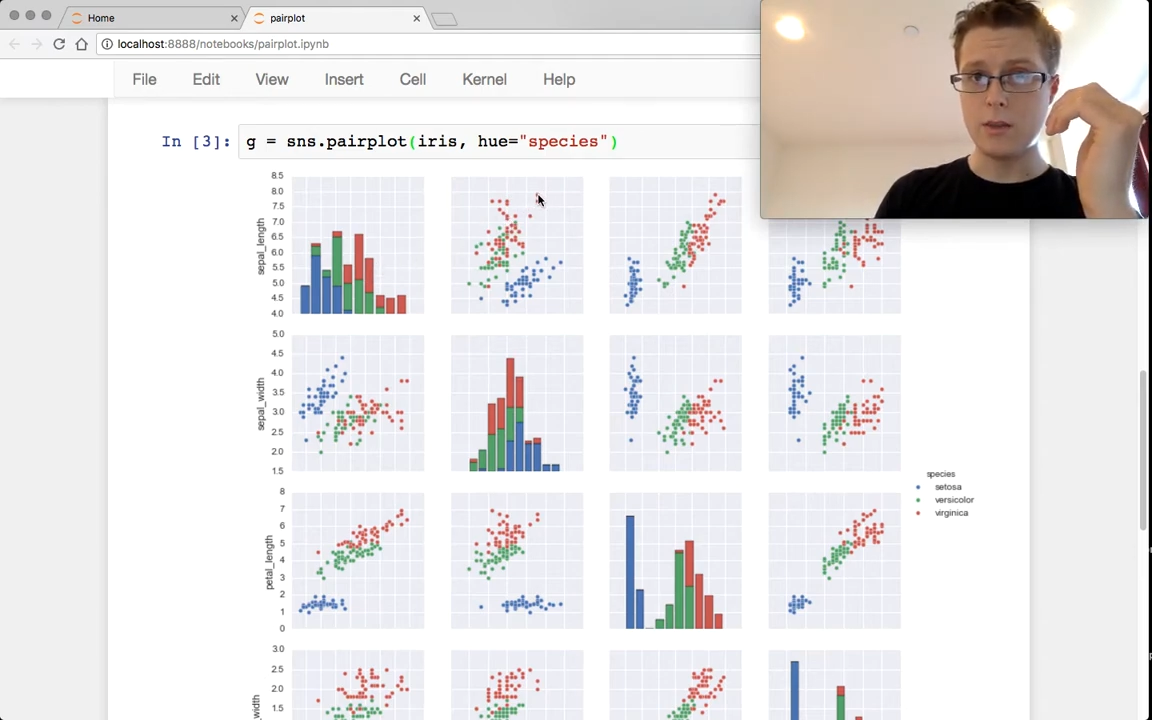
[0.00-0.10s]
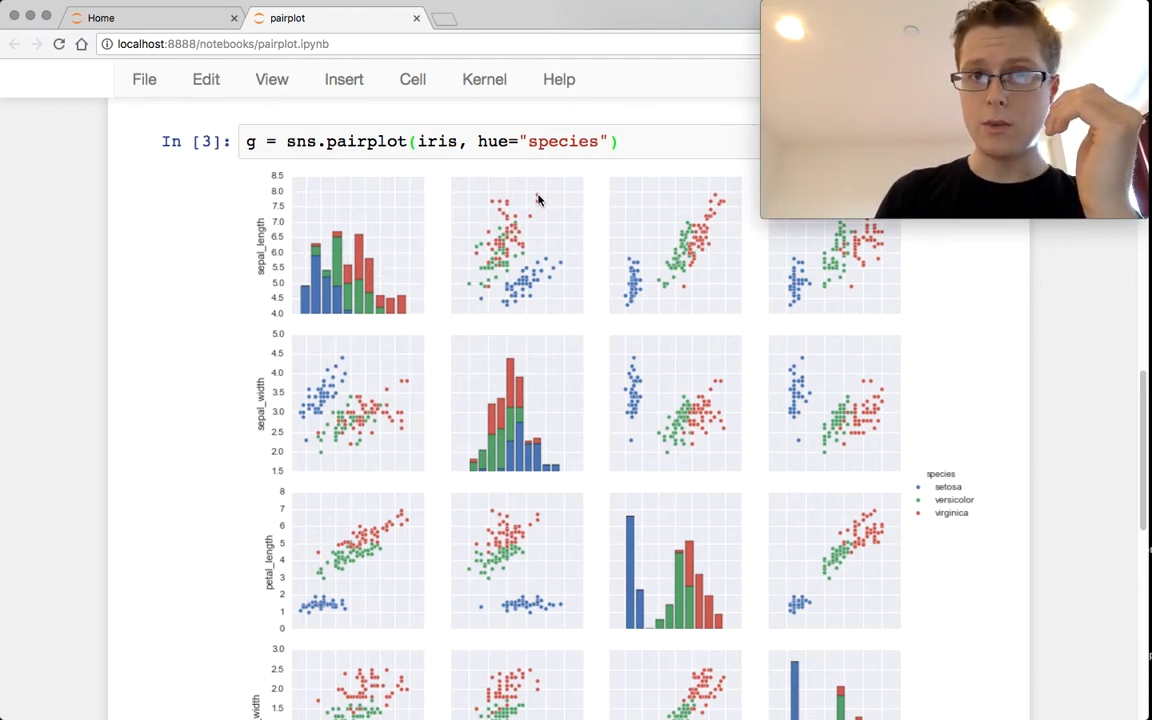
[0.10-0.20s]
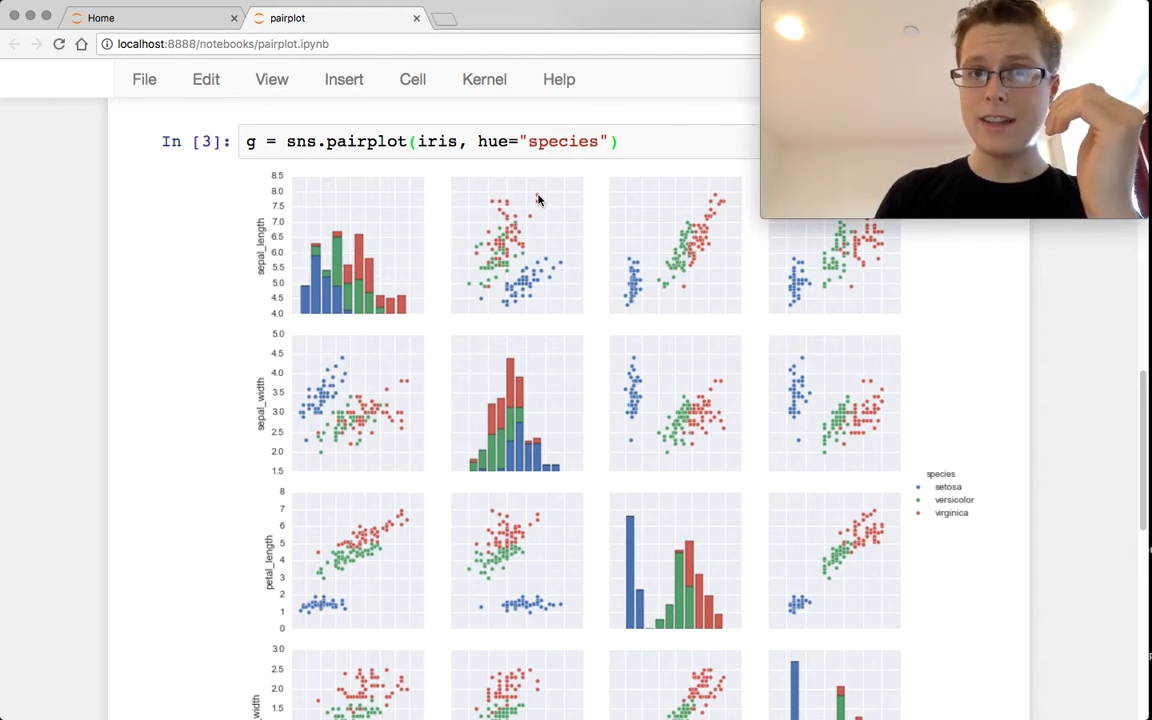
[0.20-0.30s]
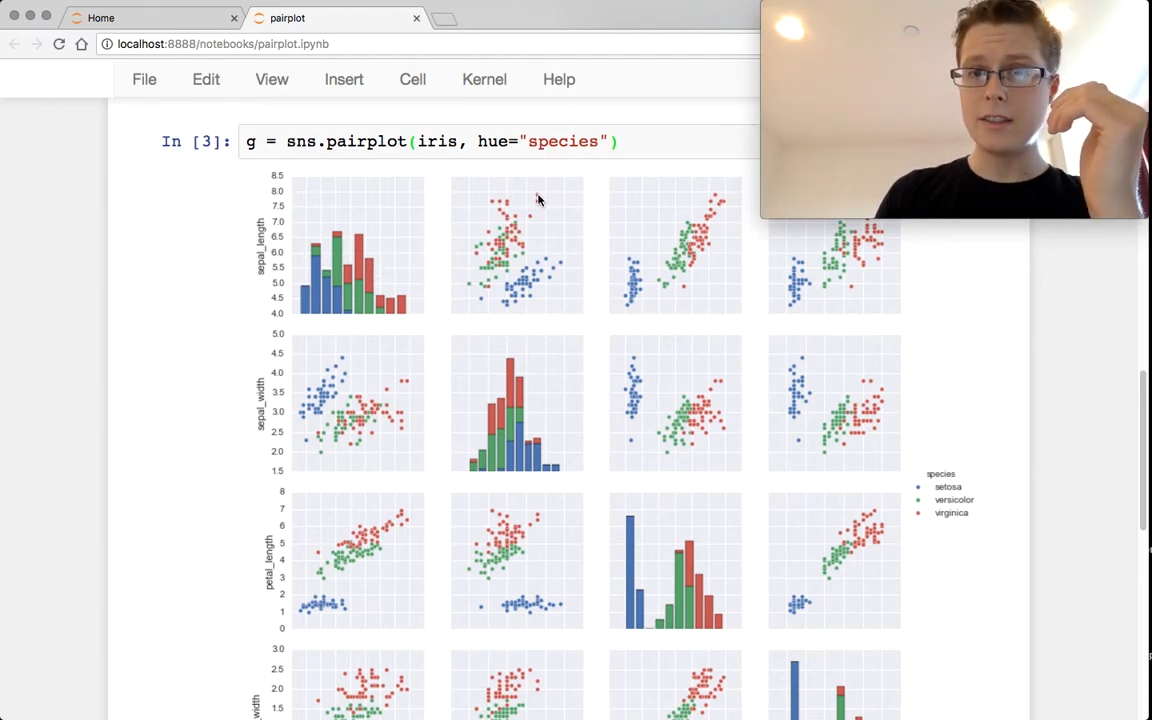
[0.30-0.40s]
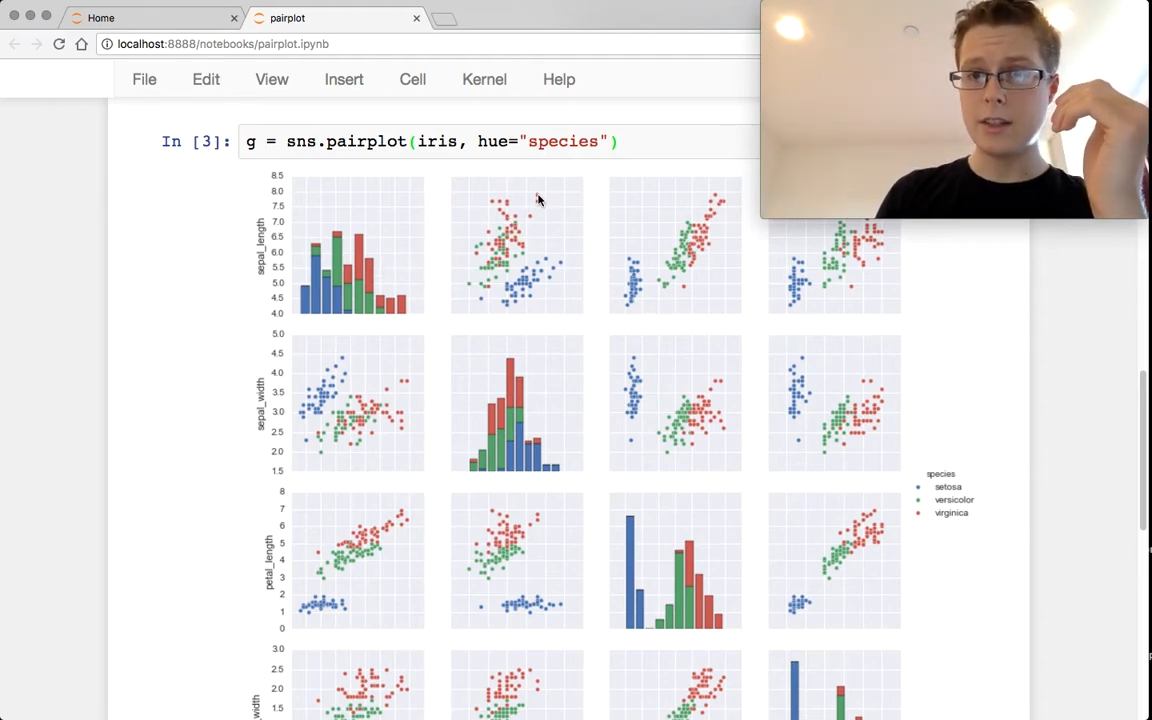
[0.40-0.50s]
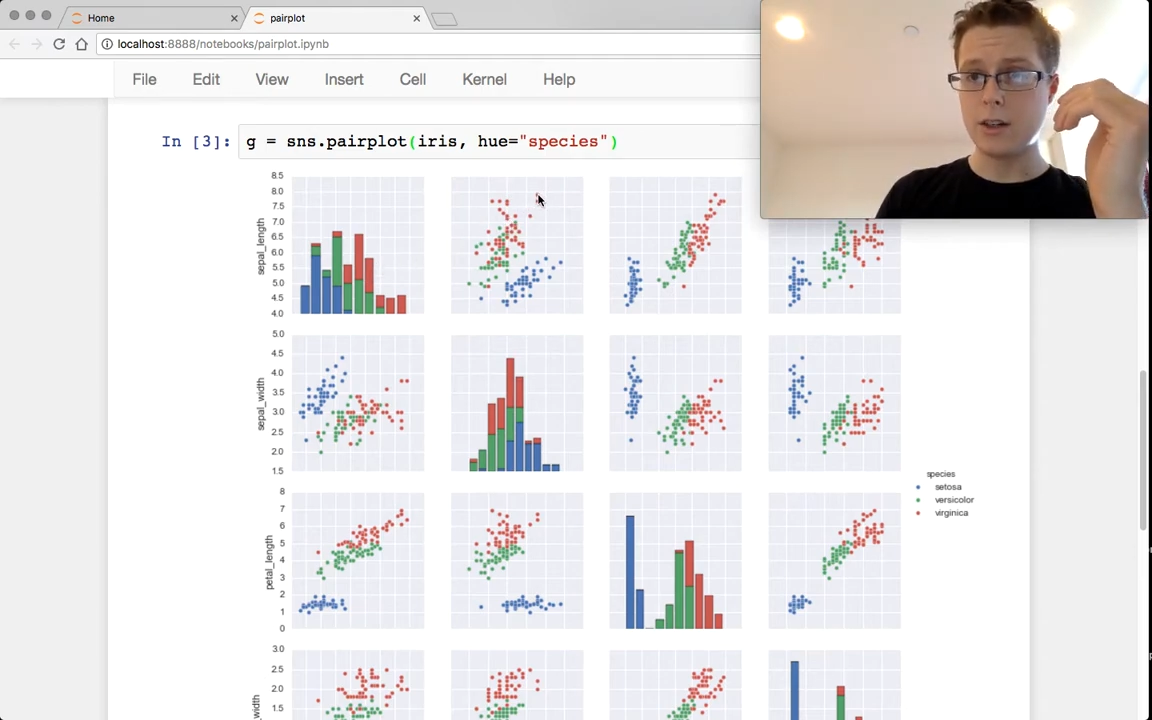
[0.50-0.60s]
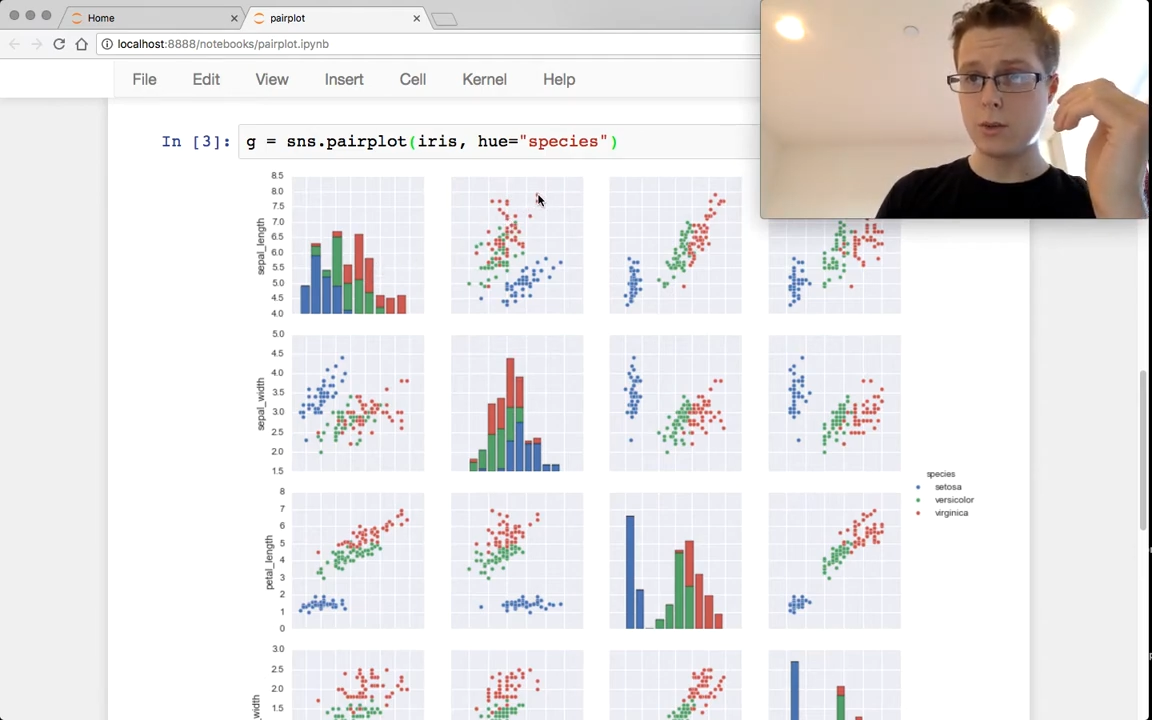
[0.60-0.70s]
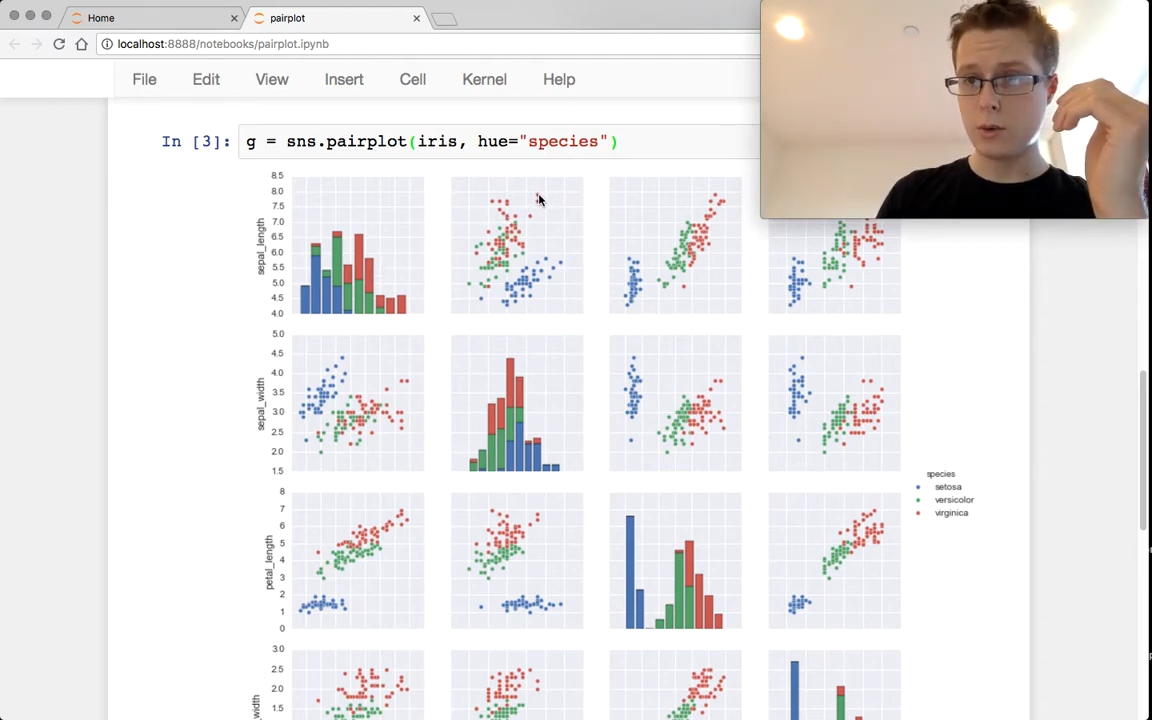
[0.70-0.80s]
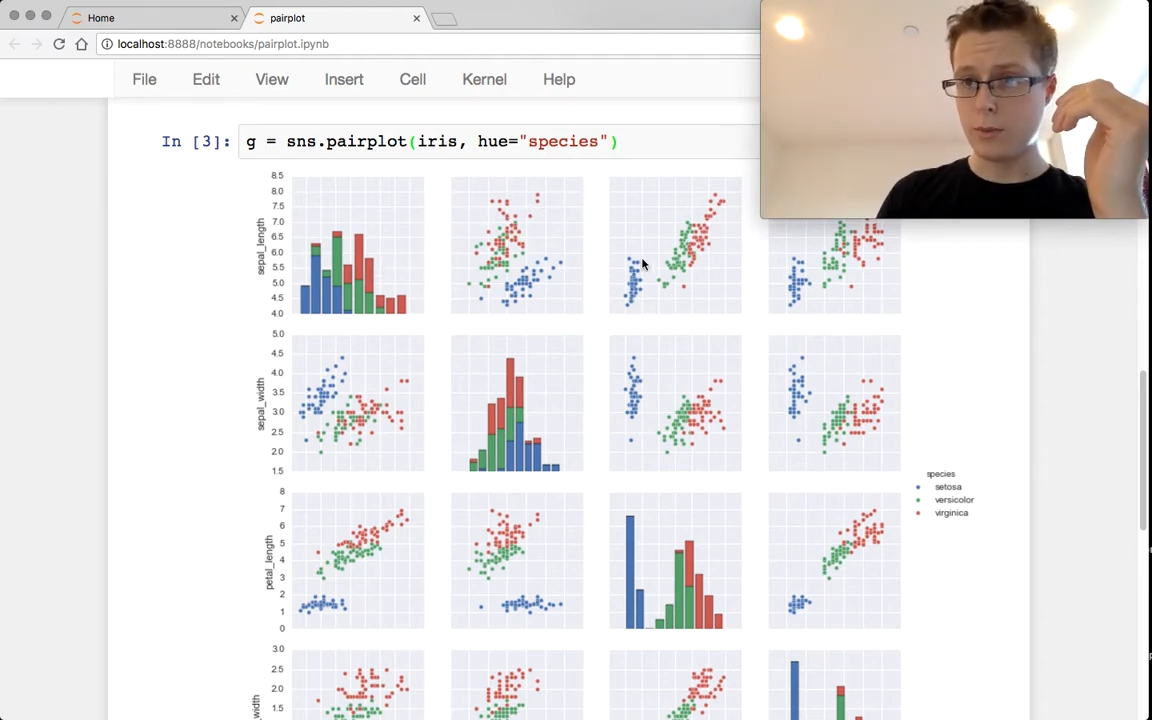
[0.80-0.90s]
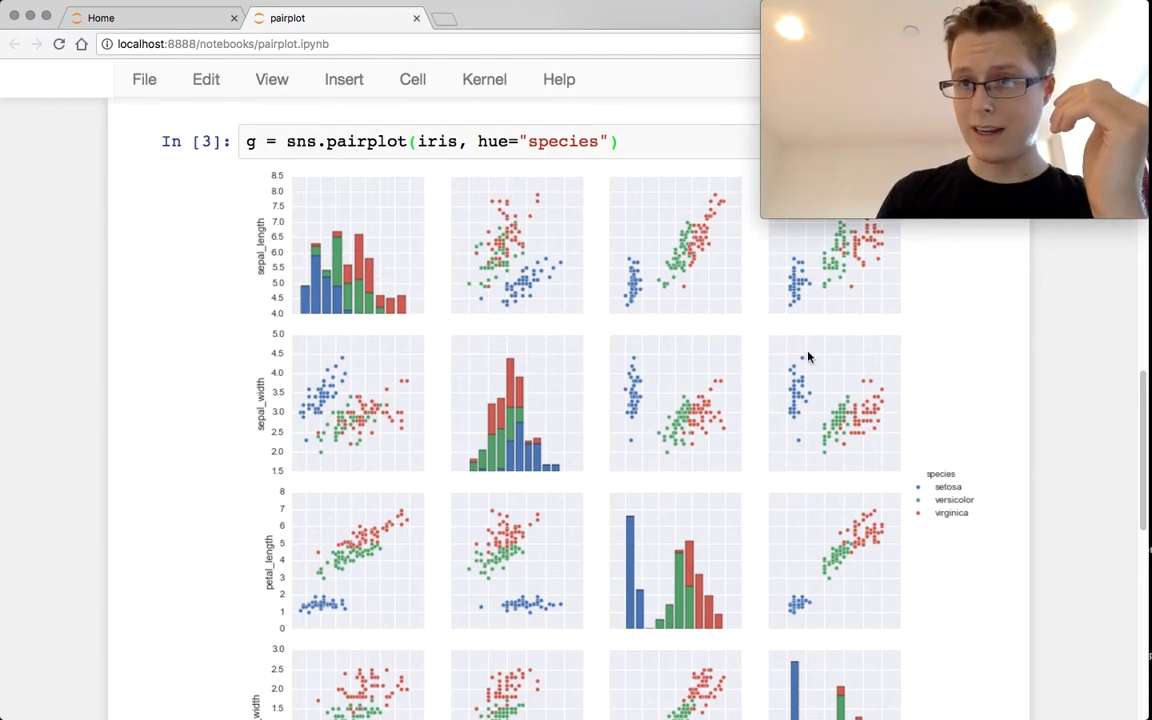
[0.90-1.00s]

reds here will